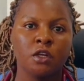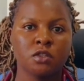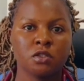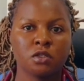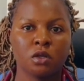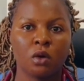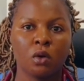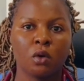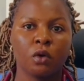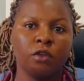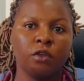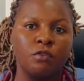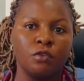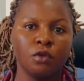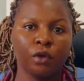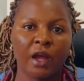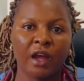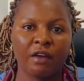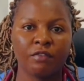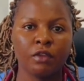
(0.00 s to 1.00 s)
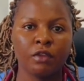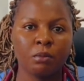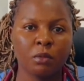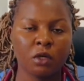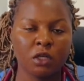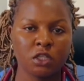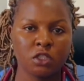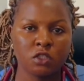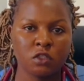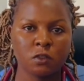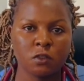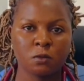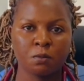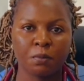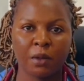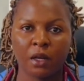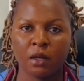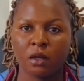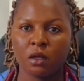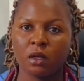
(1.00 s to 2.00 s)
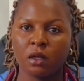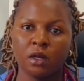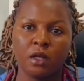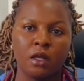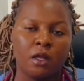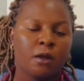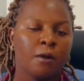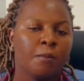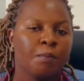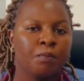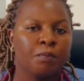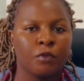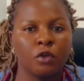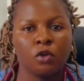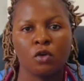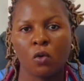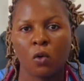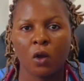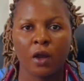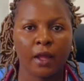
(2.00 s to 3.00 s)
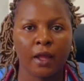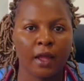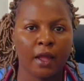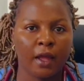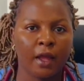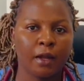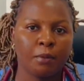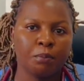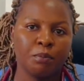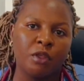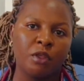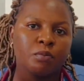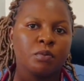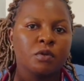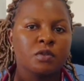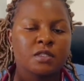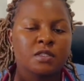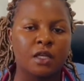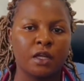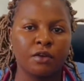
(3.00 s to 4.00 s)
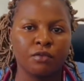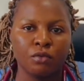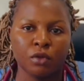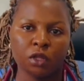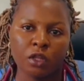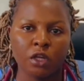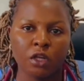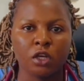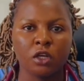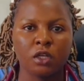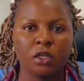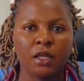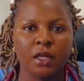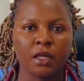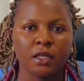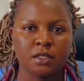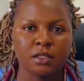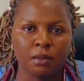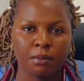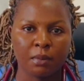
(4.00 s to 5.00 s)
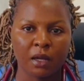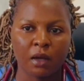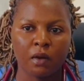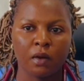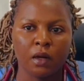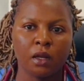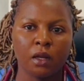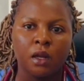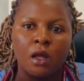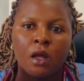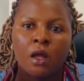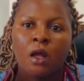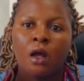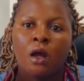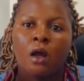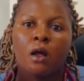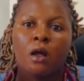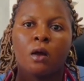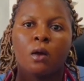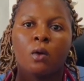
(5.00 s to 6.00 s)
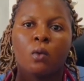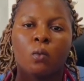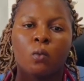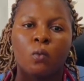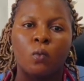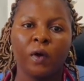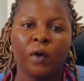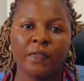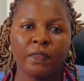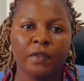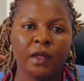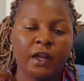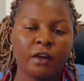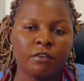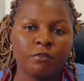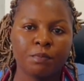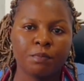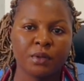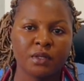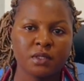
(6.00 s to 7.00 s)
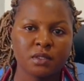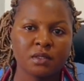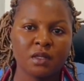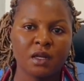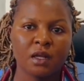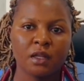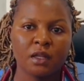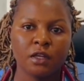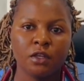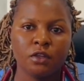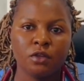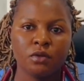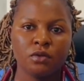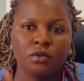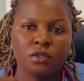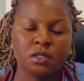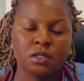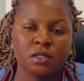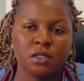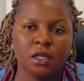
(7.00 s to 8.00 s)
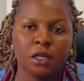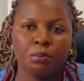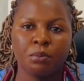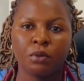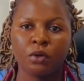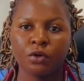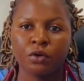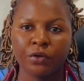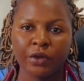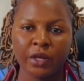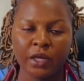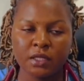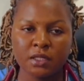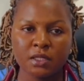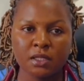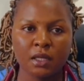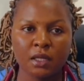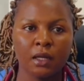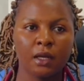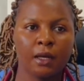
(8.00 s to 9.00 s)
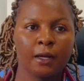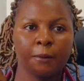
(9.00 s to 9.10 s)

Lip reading: So if you have the money to spend on it, go ahead. People said really good things about it. One that I've personally used is Hippocrates.